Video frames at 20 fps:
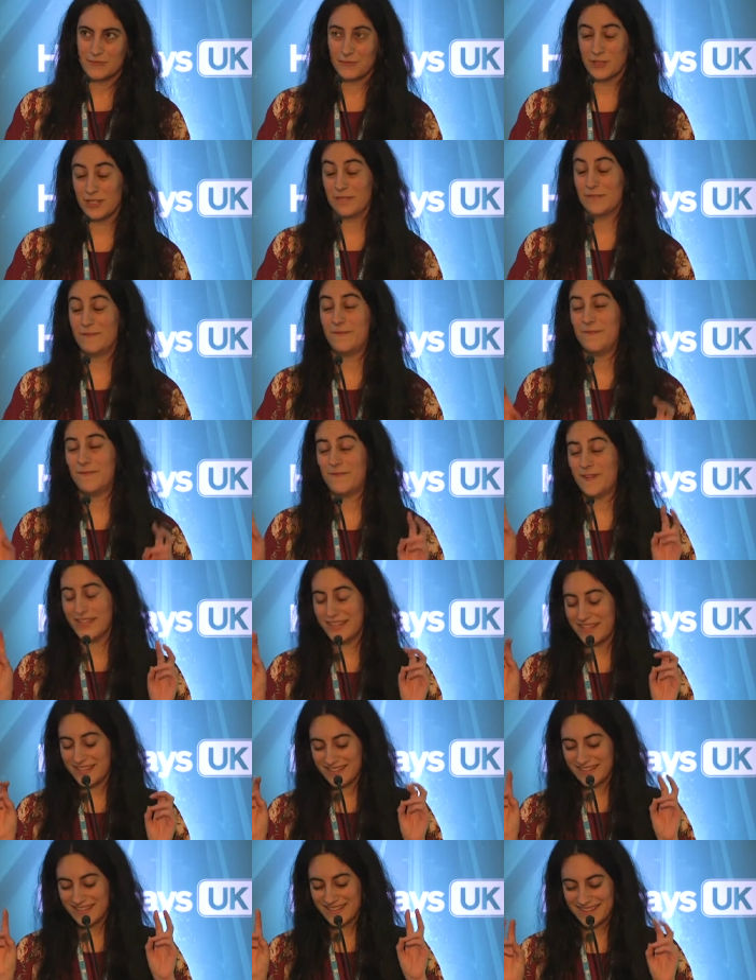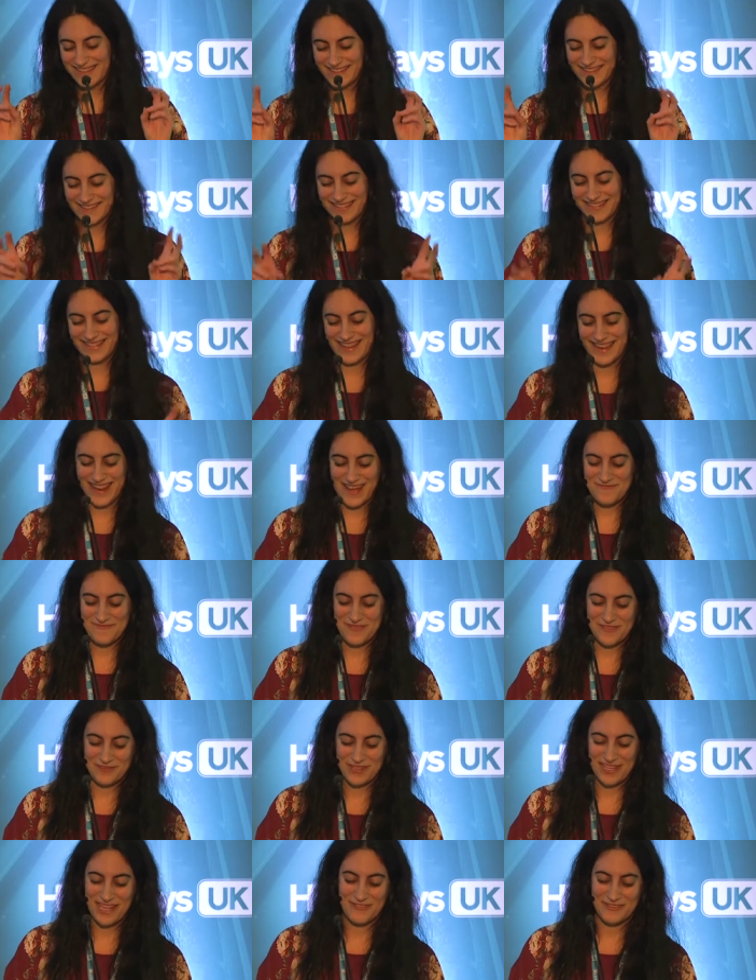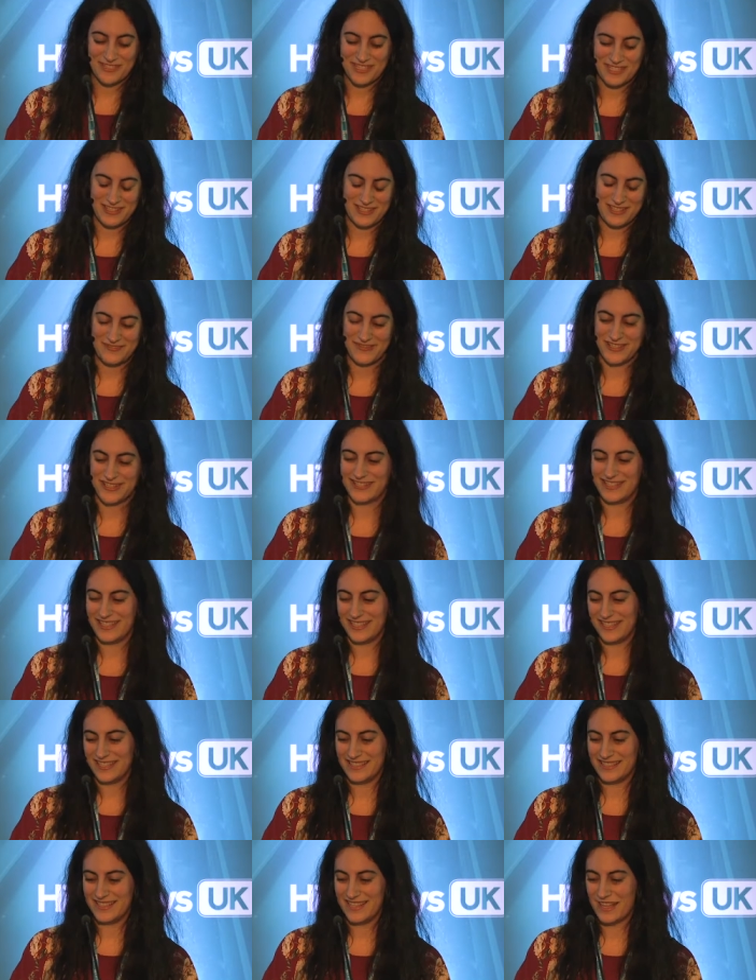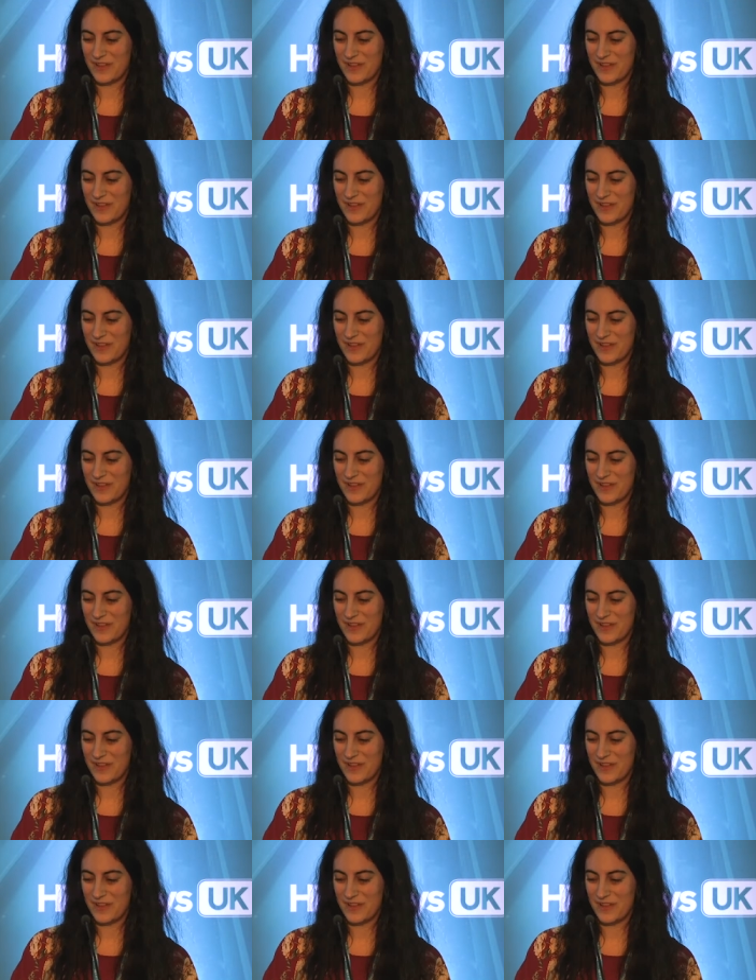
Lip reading: that happened while I was in university is,